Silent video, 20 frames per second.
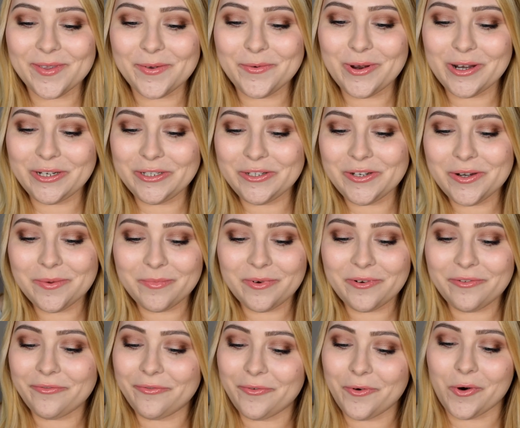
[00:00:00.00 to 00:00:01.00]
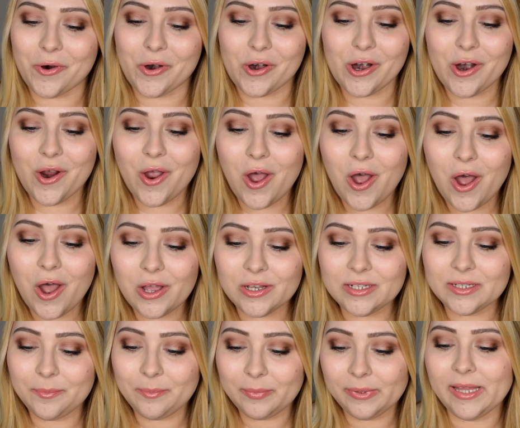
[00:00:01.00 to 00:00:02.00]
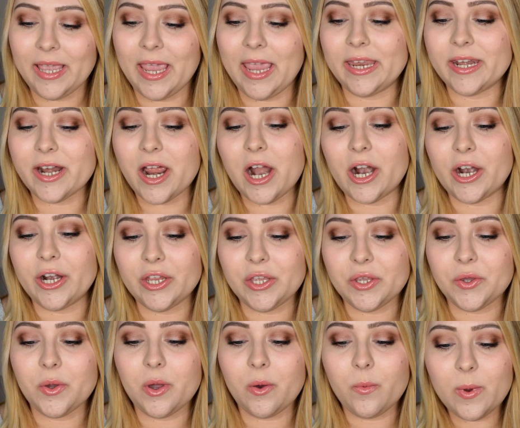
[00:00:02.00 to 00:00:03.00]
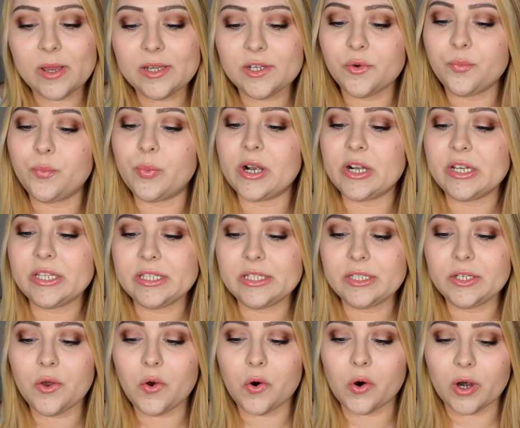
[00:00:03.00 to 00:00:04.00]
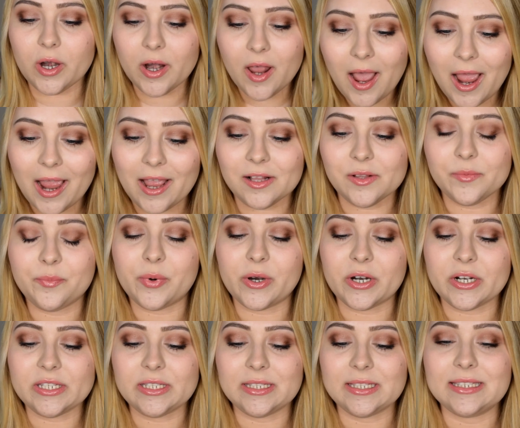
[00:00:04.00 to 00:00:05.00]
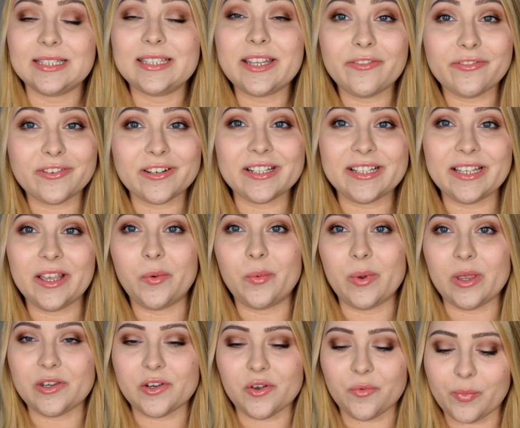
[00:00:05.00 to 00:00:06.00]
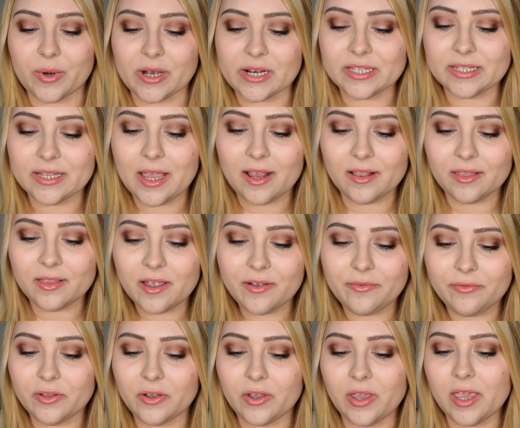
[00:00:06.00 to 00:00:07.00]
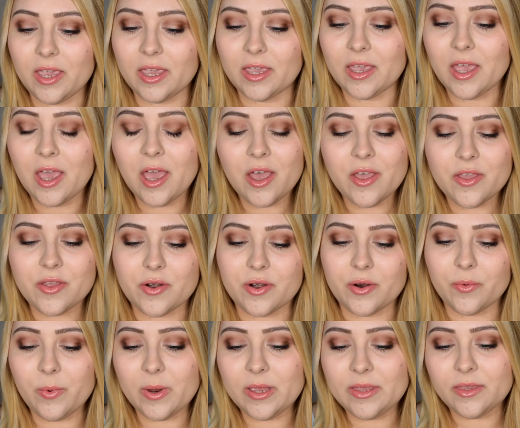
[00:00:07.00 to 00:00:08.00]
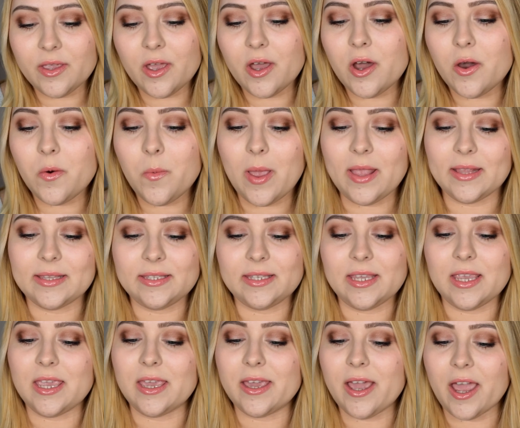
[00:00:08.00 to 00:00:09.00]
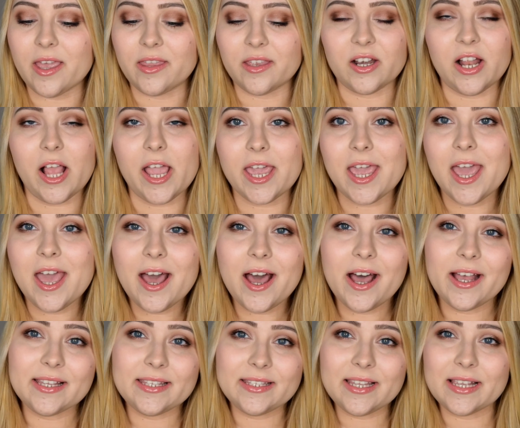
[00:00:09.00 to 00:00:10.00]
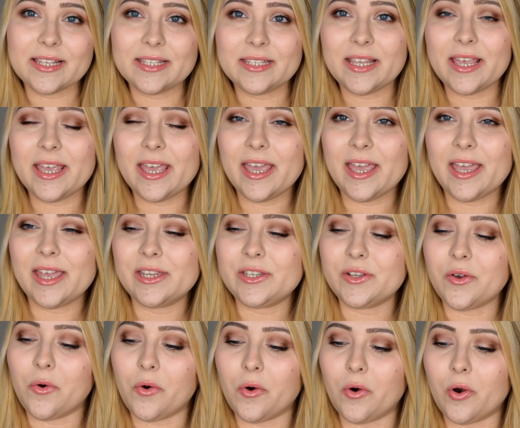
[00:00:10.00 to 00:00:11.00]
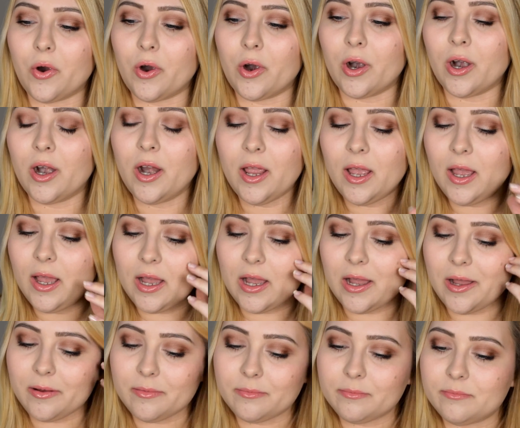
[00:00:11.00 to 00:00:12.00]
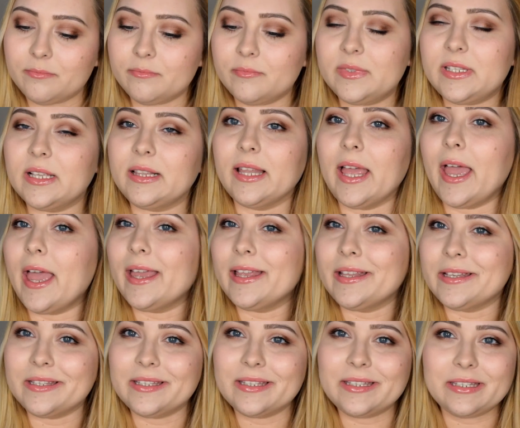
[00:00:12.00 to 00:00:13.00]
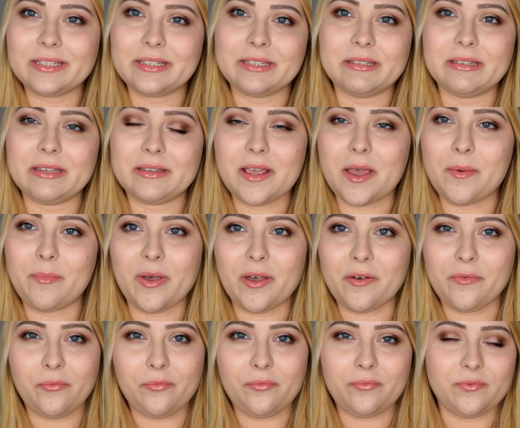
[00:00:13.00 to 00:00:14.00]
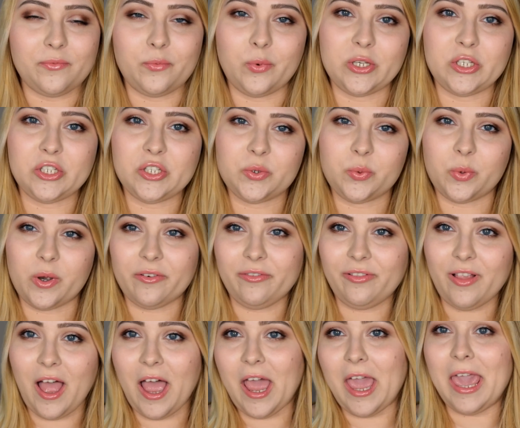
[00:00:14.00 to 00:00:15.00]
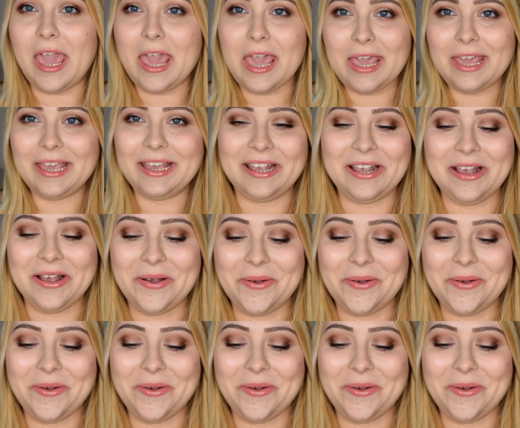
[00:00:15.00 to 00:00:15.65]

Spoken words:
Question number 4, on the plane, are you a window person or an aisle person? Definitely a window person. I love looking through the window and seeing either like a sunset or the land above which we're flying.